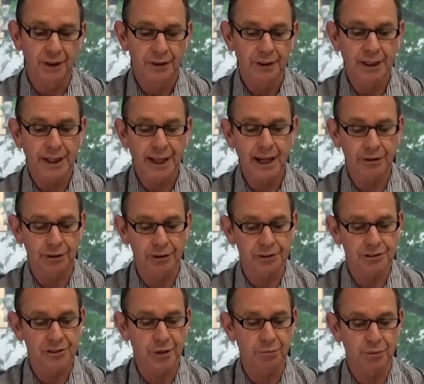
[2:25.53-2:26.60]
The accountant
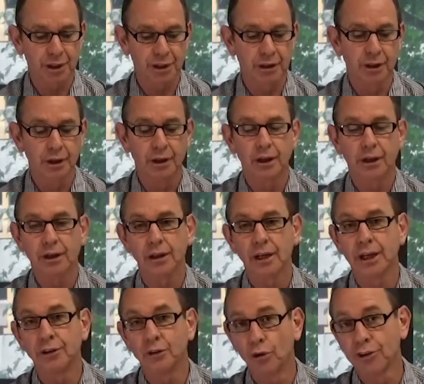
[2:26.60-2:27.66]
sent me
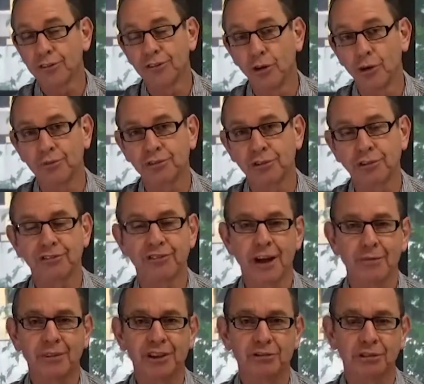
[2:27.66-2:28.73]
an order form for a
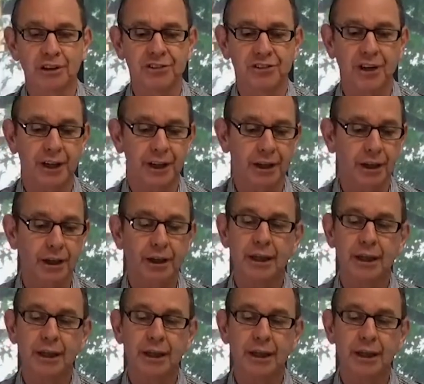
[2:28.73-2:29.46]
family trust stating,